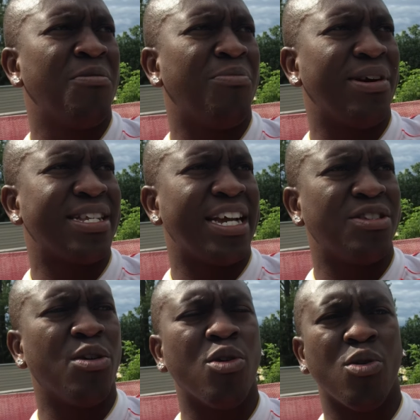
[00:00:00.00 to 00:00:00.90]
but I
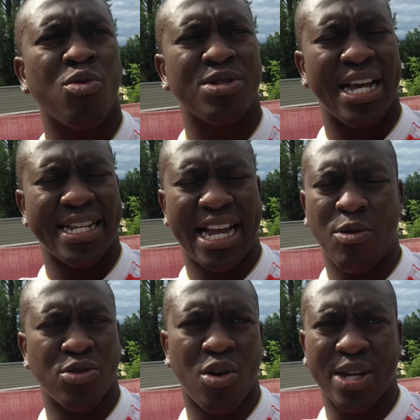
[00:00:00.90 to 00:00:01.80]
know that I
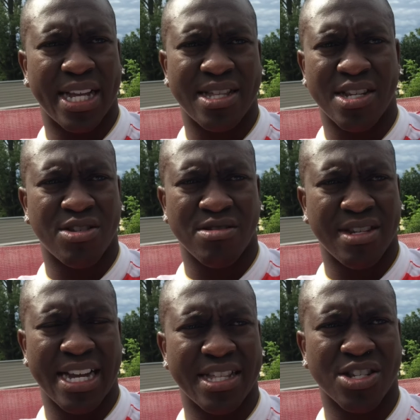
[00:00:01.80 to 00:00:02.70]
will not get this
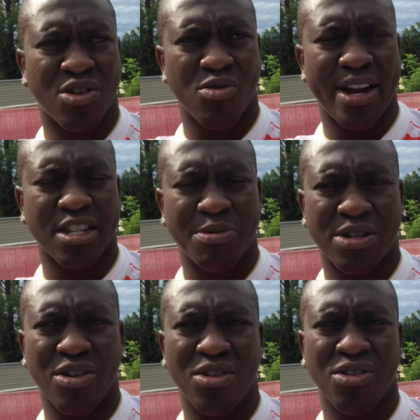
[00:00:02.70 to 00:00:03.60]
correct
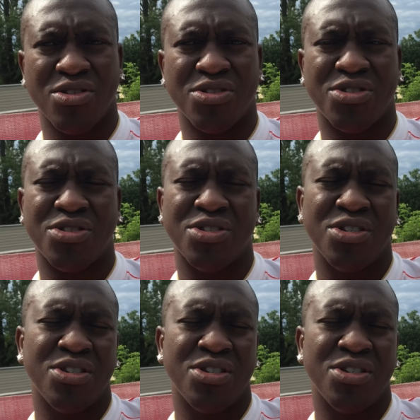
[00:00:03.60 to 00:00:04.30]
because